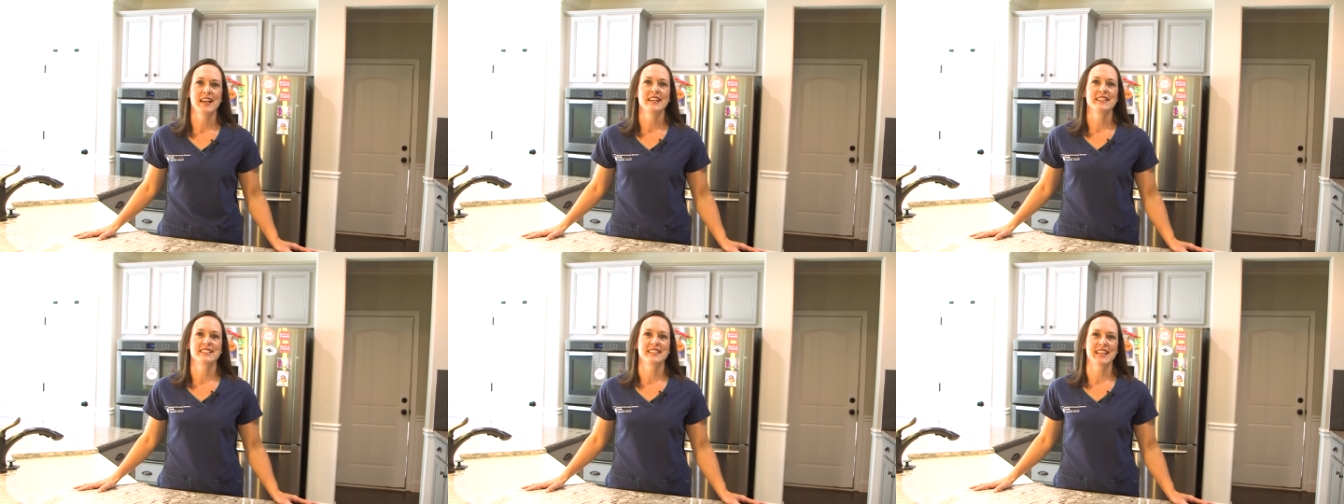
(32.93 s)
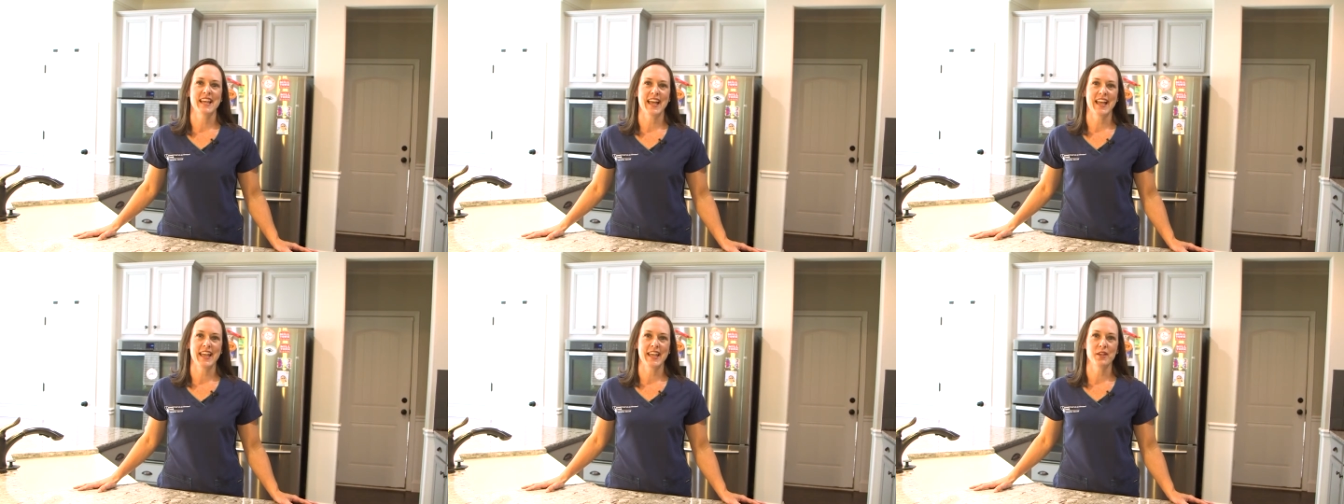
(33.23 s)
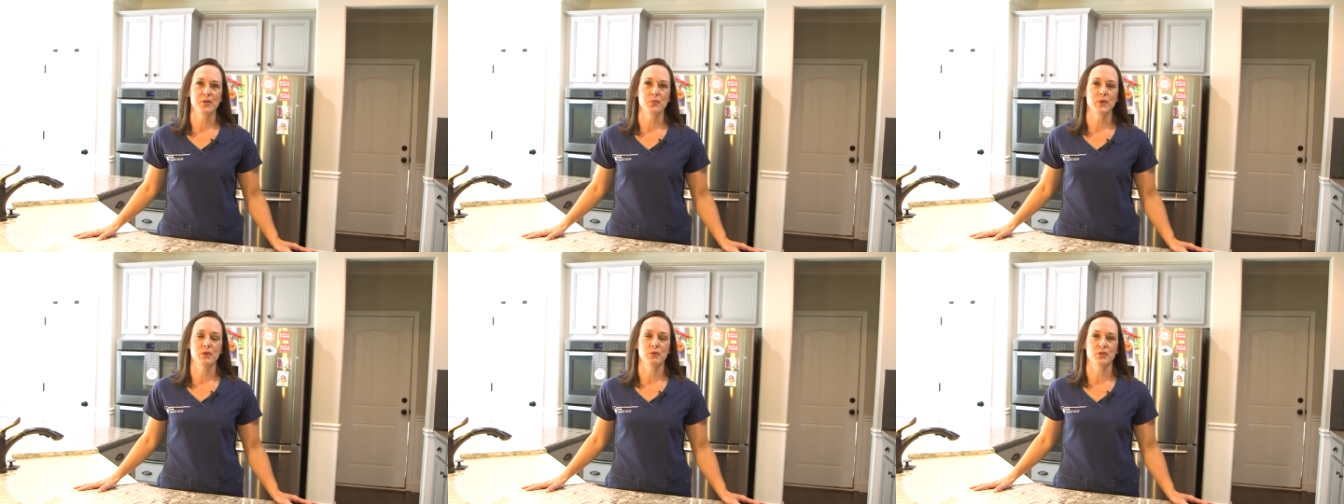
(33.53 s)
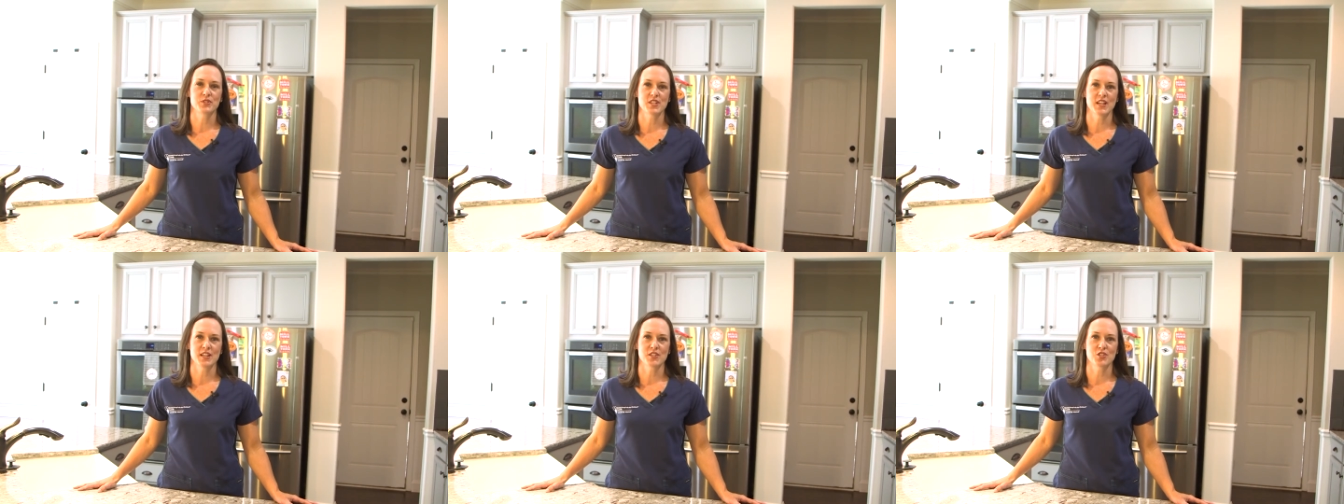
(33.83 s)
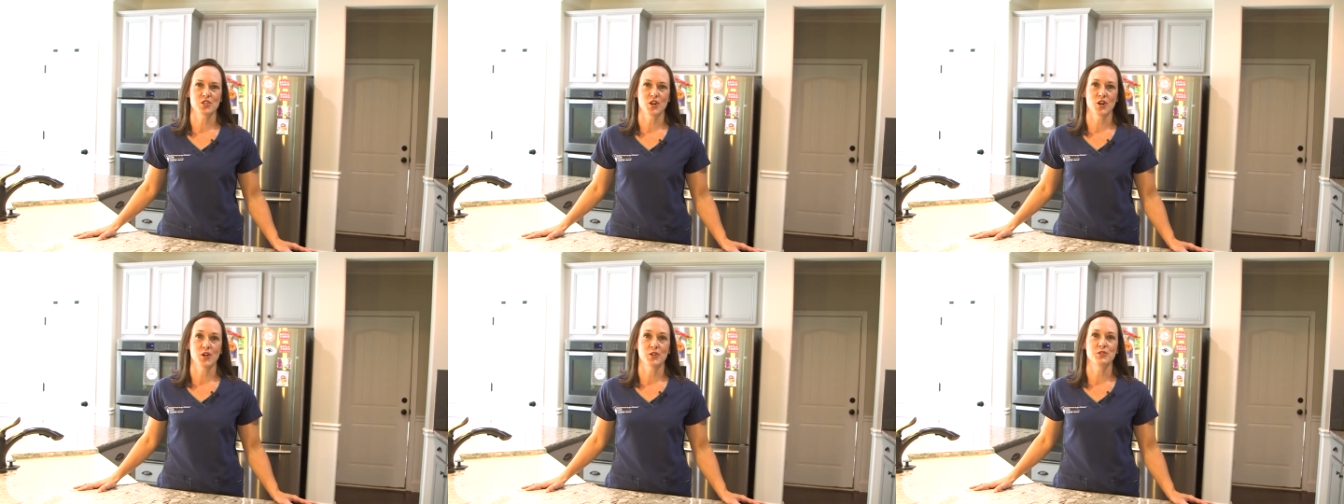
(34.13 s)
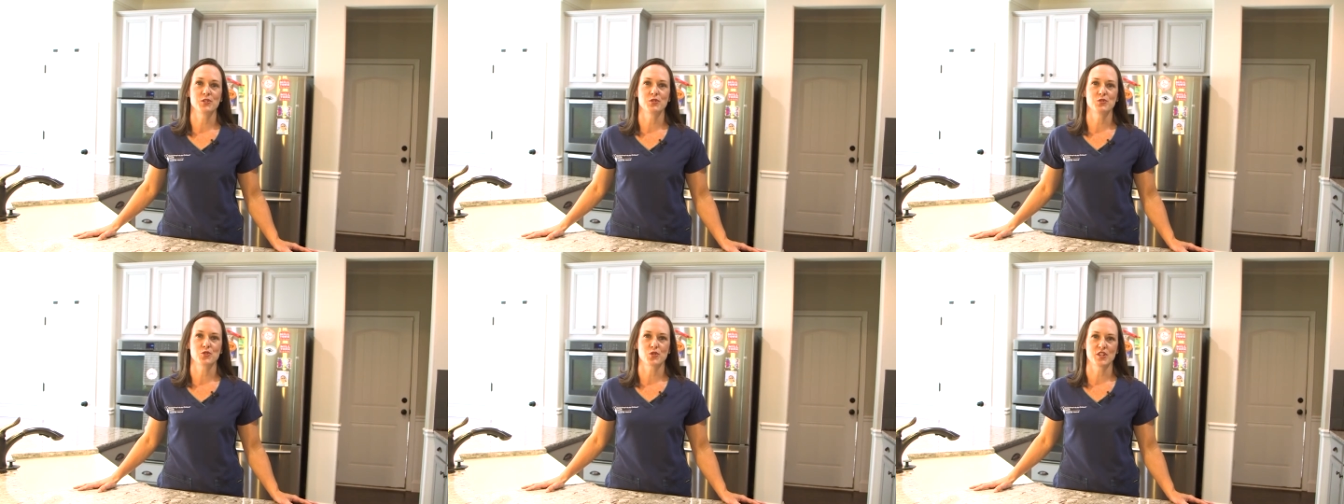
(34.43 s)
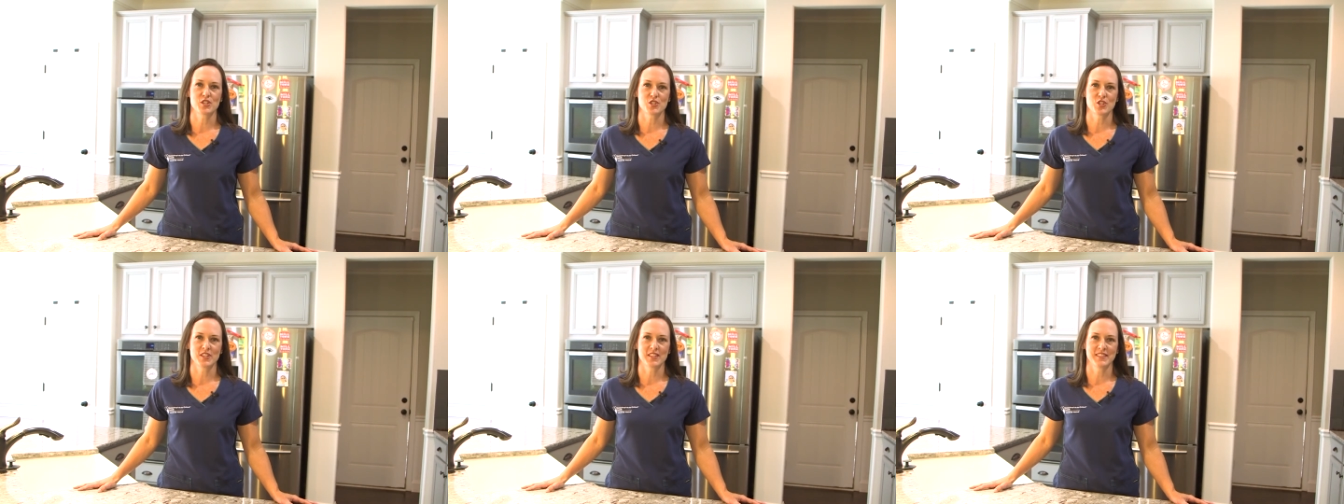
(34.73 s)
Today, we will touch on
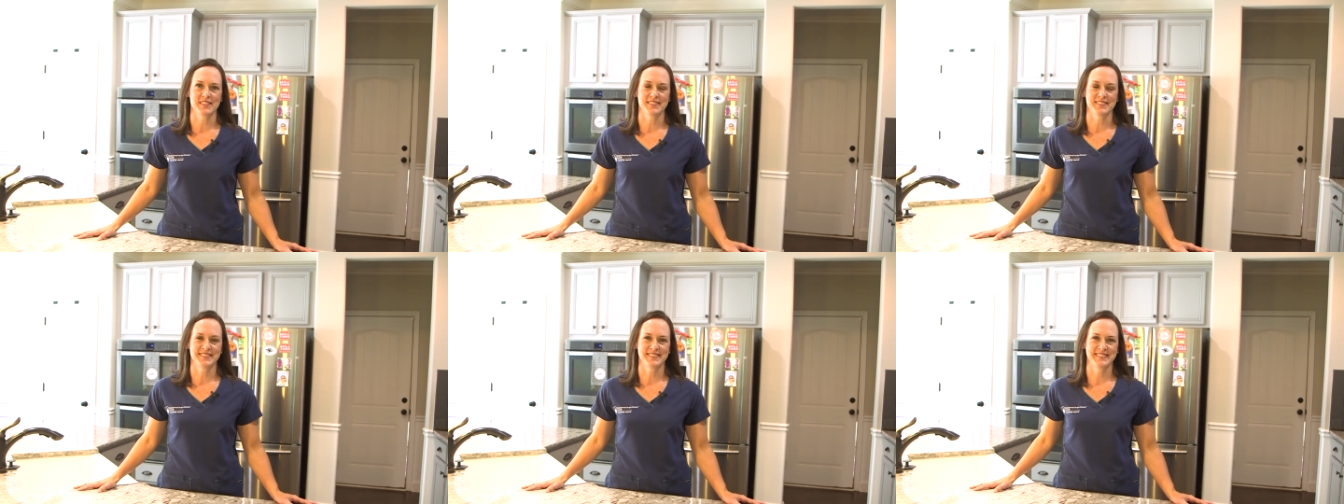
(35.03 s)
nutrition.